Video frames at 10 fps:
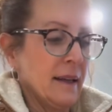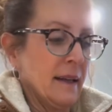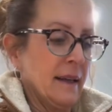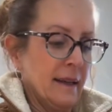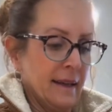
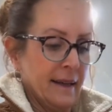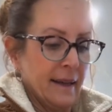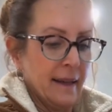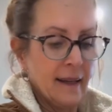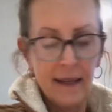
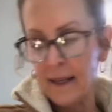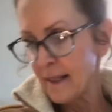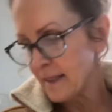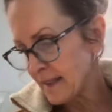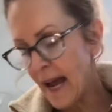Sadly,
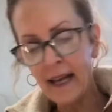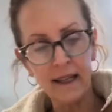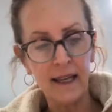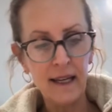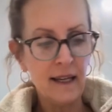I'm going to
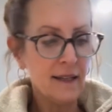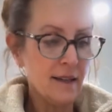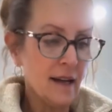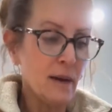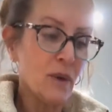have
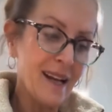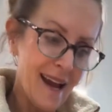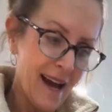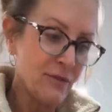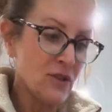to
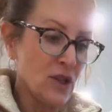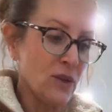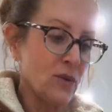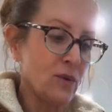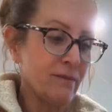
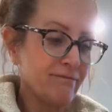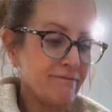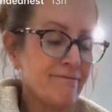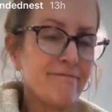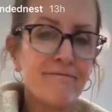take these
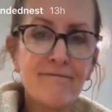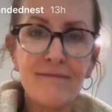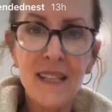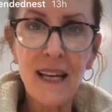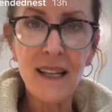back
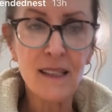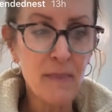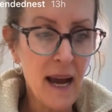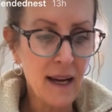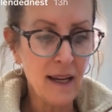and order
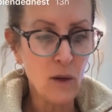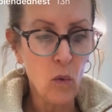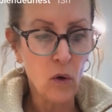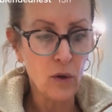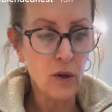a
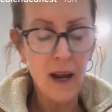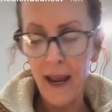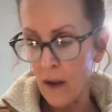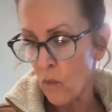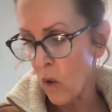wide if
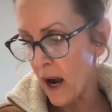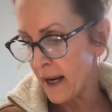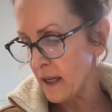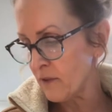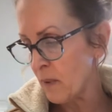possible. But
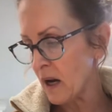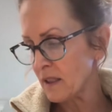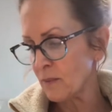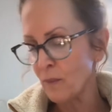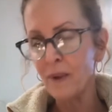let's try
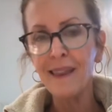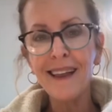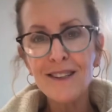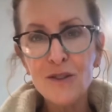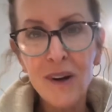these.
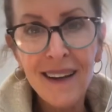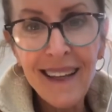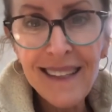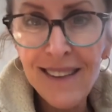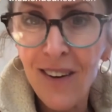Strike
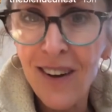two.